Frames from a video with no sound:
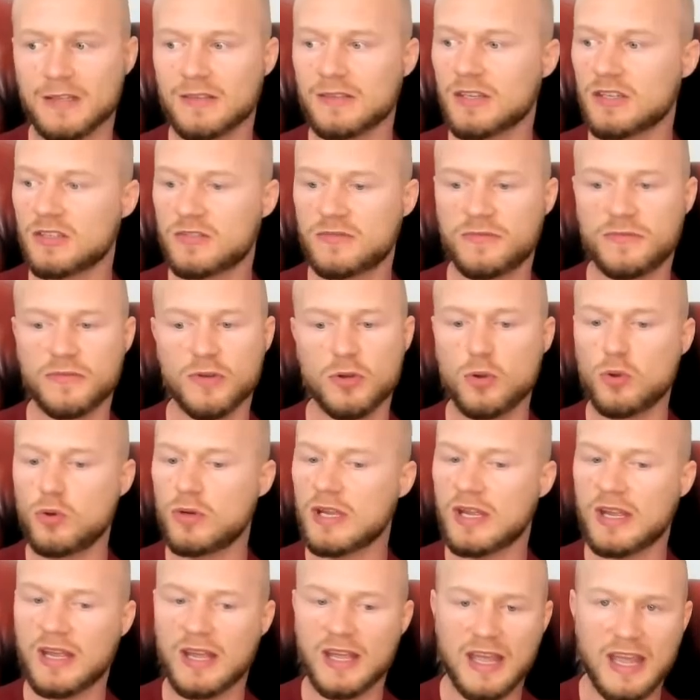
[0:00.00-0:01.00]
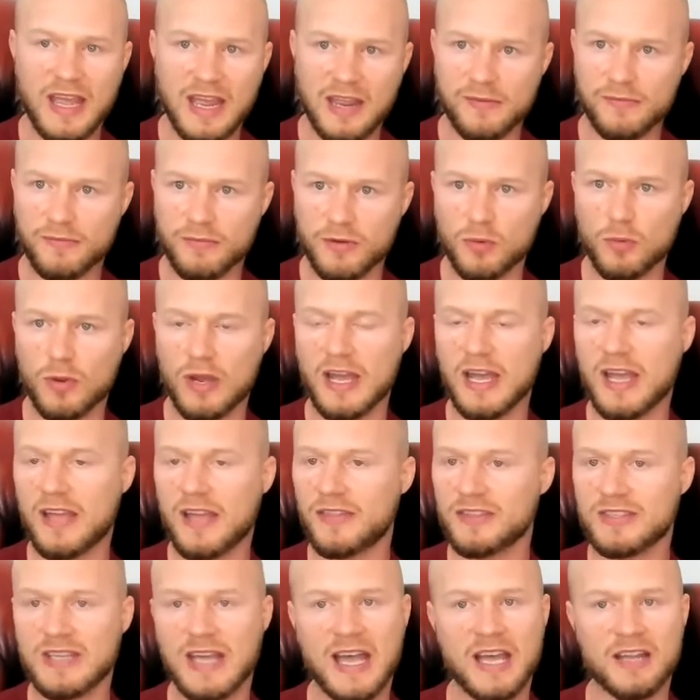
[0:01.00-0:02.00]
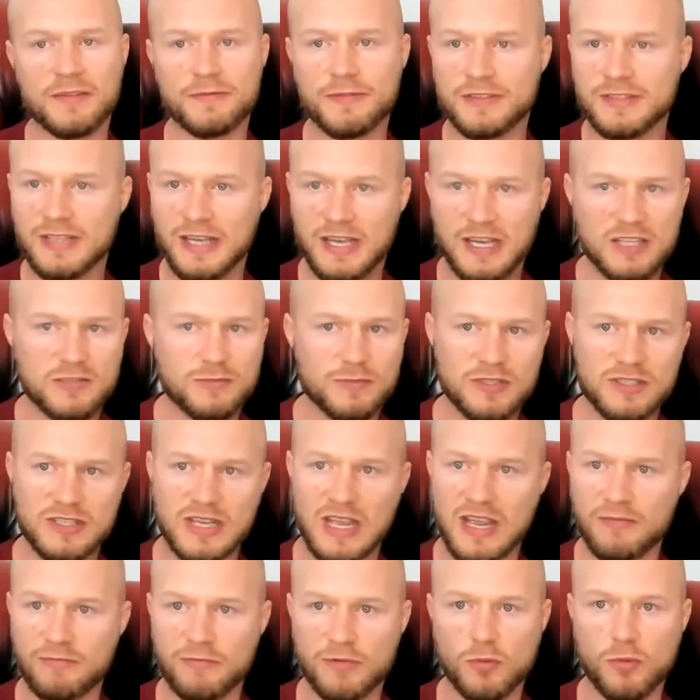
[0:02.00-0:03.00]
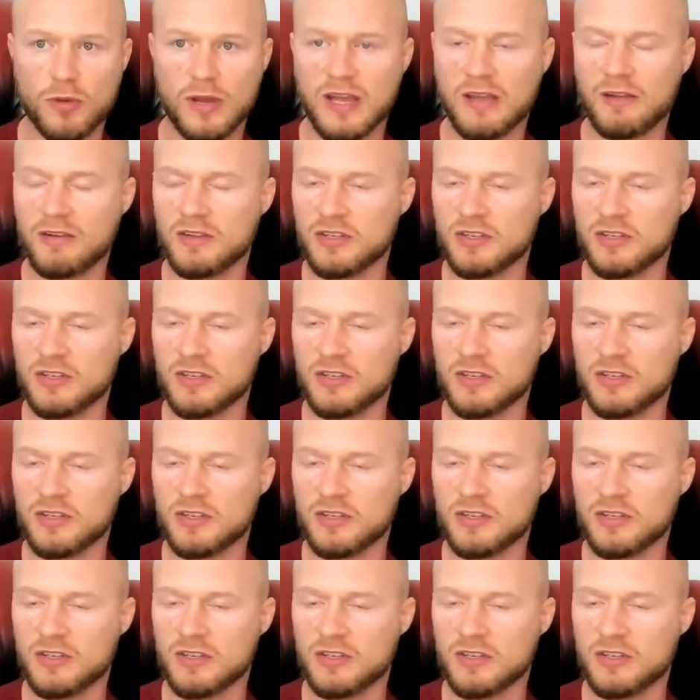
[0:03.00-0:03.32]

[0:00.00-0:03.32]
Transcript: There's food everywhere. There's advertisements everywhere.